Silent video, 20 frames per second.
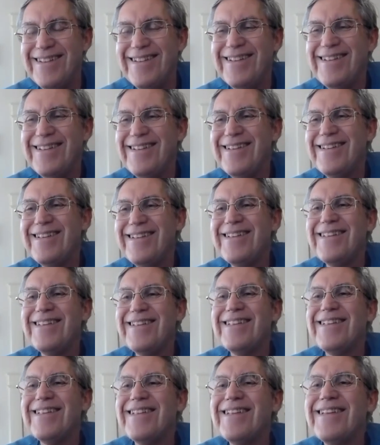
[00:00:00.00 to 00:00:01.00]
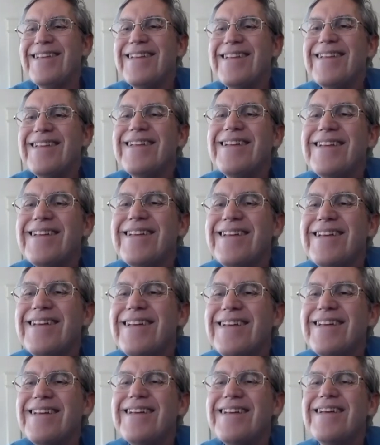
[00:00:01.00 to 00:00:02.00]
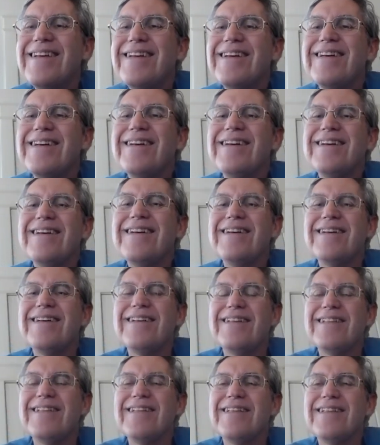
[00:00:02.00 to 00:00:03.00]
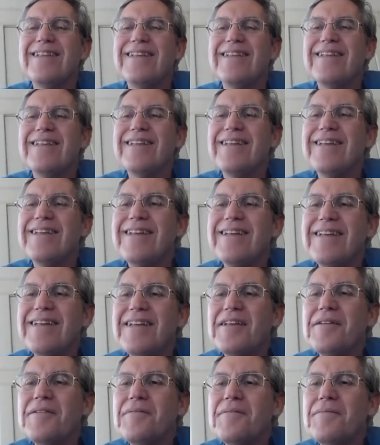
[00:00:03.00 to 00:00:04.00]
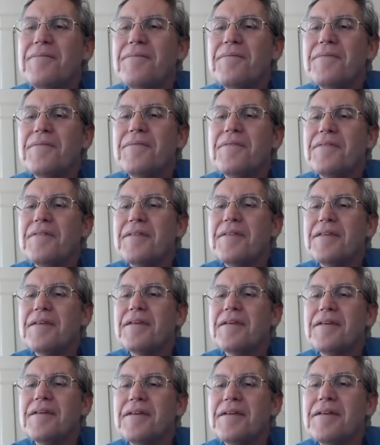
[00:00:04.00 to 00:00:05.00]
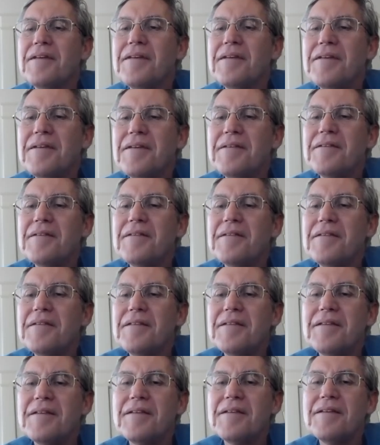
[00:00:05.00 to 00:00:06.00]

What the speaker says: No words are spoken by the person on screen.